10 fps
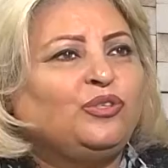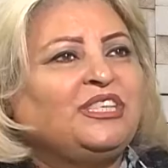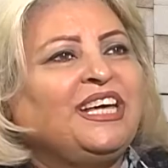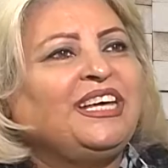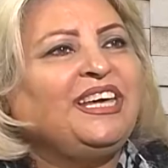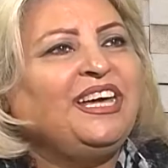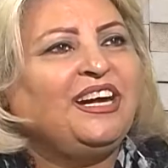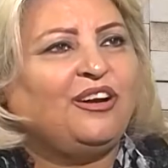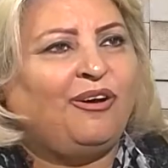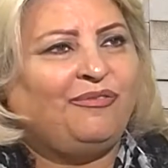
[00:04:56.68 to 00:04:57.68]
take
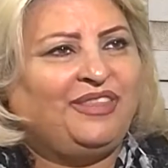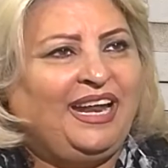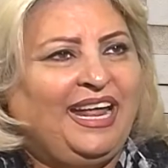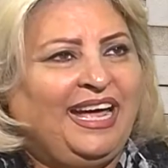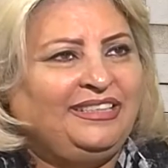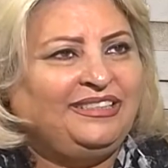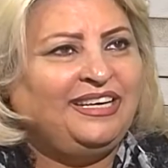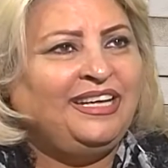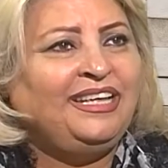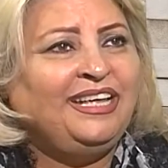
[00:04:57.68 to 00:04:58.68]
care of the land
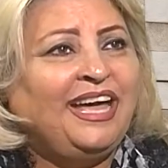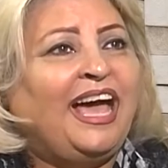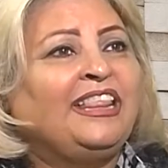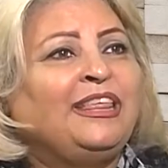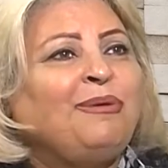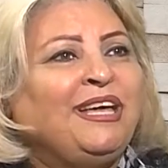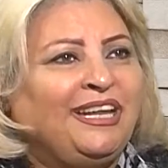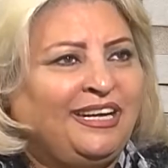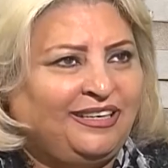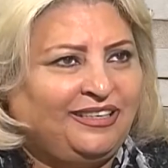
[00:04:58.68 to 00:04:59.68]
at the
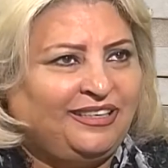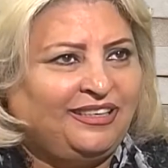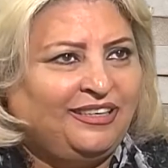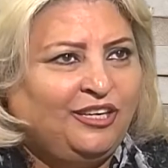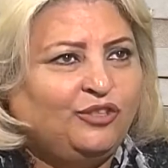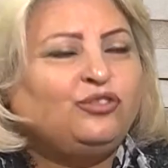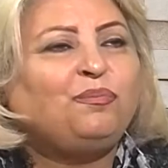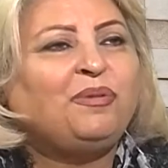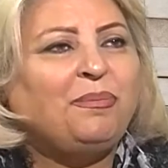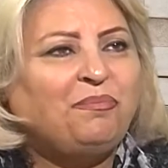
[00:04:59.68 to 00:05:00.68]
beginning, to
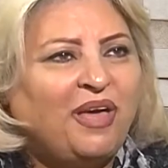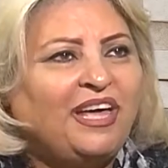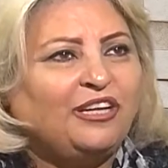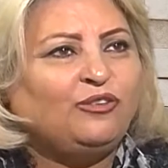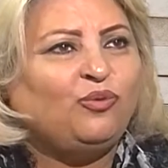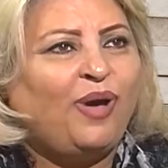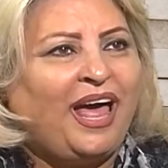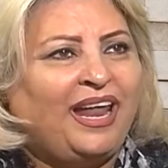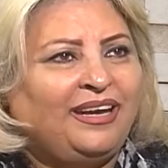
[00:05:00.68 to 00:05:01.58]
prepare it well.